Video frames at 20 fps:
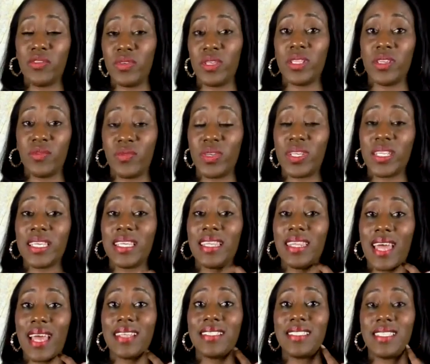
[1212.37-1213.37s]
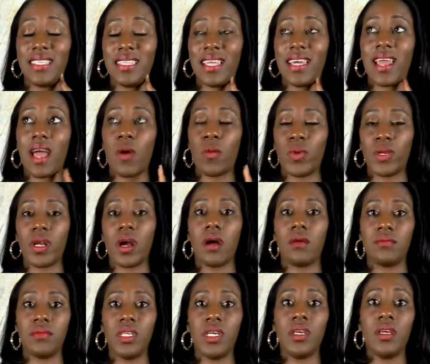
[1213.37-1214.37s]
really, really liked it that I would
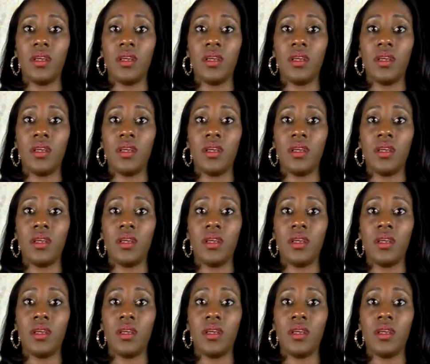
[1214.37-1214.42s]
come